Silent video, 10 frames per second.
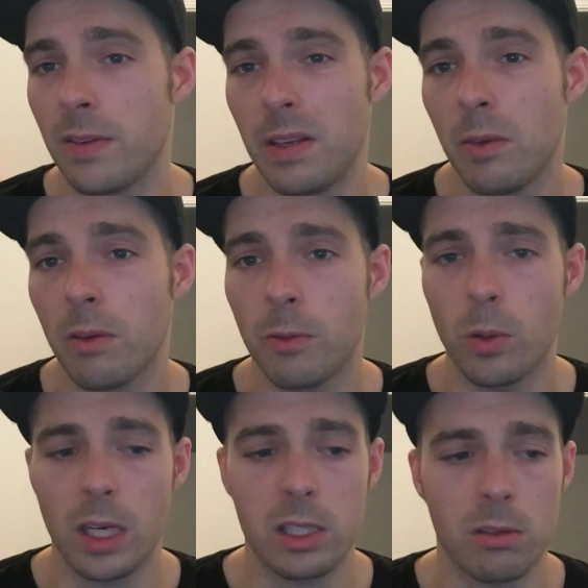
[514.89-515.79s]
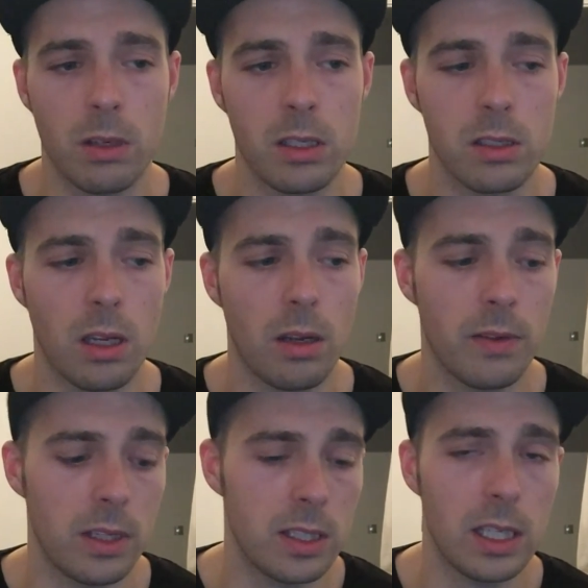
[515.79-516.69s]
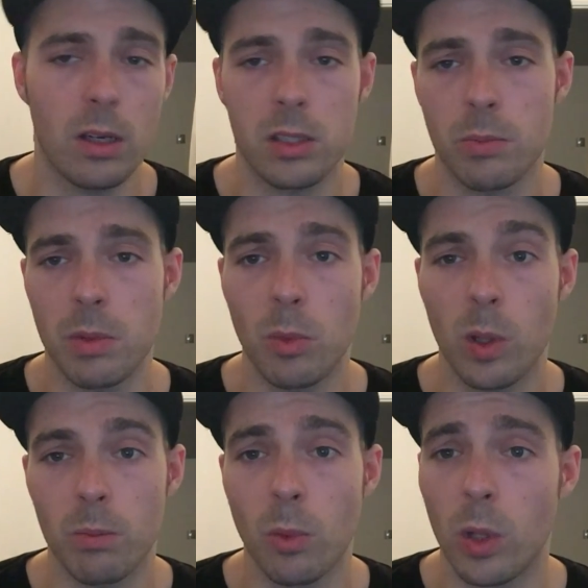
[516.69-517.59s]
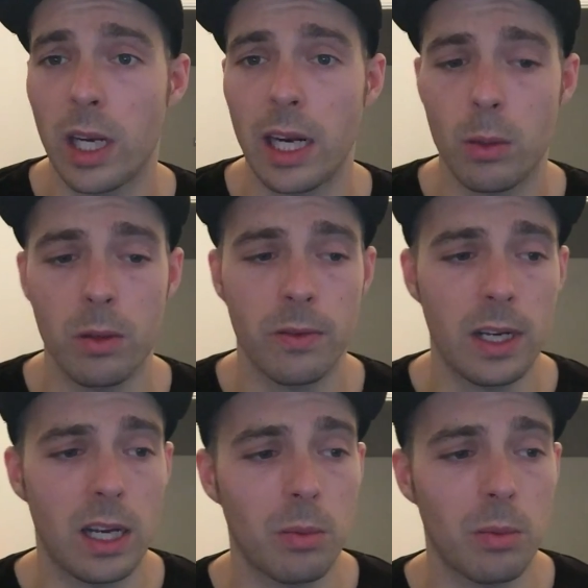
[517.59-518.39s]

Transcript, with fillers: I haven't even got a 4K screen, so I think the TI is going to be more more than adequate for now.